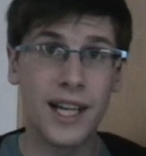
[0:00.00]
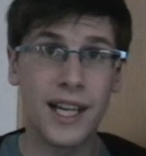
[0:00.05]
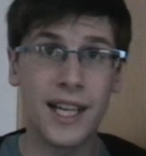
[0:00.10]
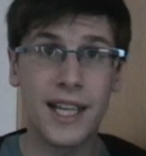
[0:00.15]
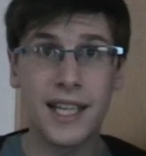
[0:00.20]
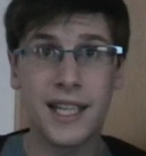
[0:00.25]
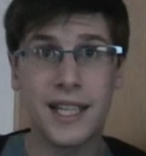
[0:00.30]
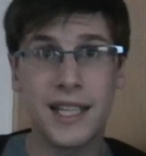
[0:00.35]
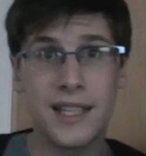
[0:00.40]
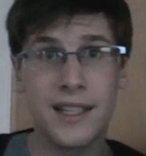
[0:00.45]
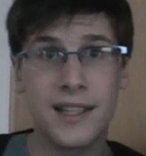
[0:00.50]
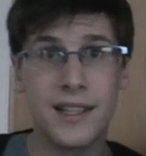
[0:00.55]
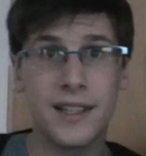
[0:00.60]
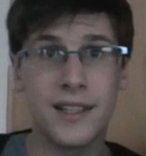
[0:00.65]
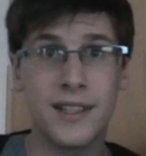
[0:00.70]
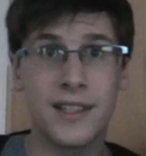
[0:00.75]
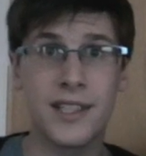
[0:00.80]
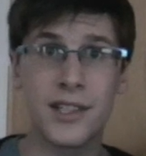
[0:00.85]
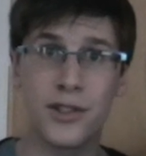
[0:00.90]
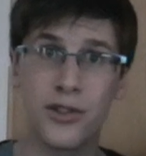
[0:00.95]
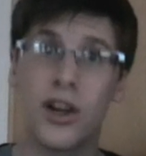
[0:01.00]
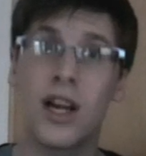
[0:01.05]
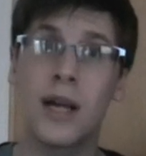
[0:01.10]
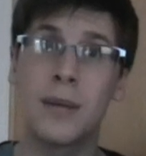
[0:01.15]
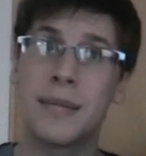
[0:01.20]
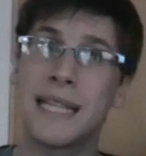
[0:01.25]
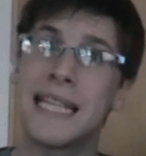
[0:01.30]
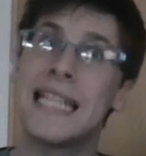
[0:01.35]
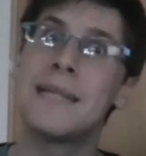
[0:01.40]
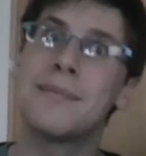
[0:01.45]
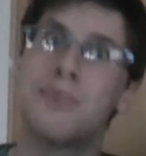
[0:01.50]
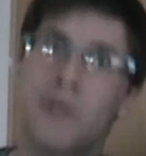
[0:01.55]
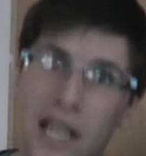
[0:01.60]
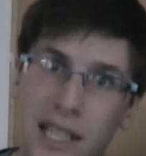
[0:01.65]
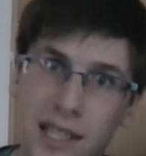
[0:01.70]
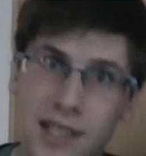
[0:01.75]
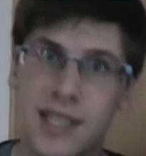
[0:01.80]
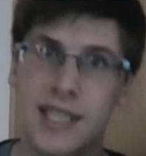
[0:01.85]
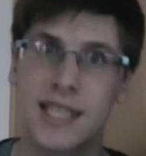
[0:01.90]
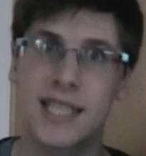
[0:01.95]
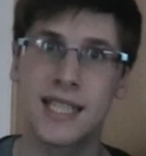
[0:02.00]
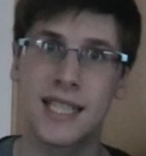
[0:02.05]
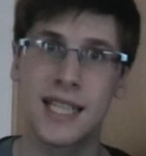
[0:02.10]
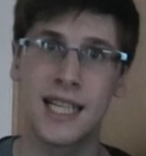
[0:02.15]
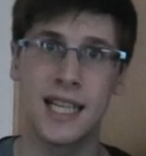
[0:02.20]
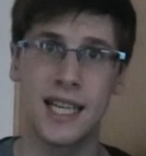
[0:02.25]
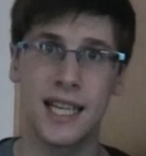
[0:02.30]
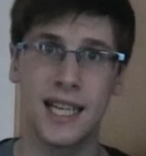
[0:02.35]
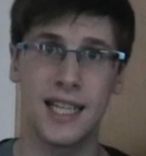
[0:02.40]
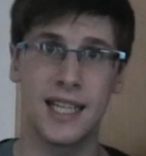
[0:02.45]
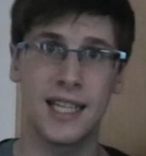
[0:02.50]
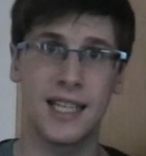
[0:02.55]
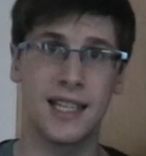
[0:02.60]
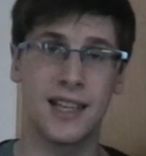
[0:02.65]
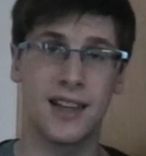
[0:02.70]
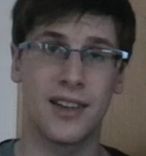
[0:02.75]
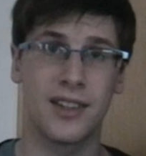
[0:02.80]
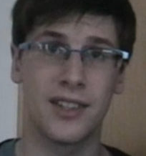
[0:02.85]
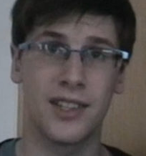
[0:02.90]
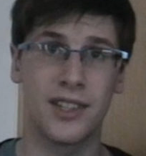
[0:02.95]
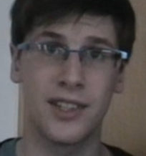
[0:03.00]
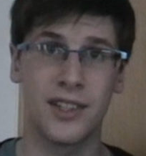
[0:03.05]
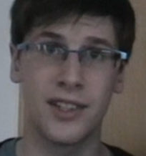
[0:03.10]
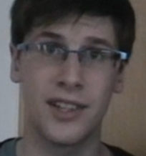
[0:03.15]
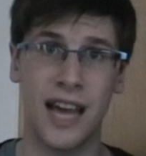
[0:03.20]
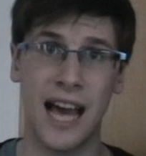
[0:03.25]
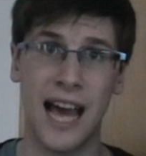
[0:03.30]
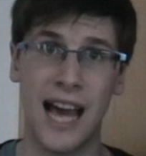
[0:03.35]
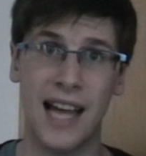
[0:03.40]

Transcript: He described his presence in London